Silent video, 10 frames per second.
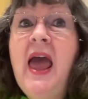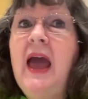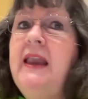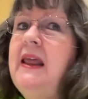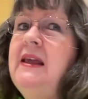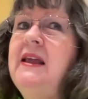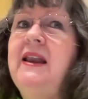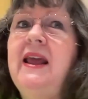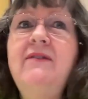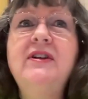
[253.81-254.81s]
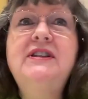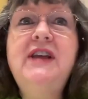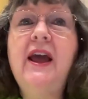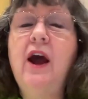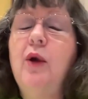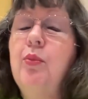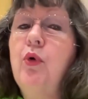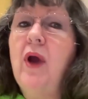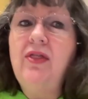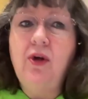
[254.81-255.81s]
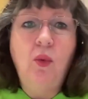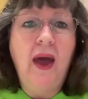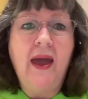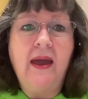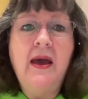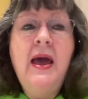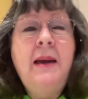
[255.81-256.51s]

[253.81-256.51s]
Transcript: and it can even take our breath away,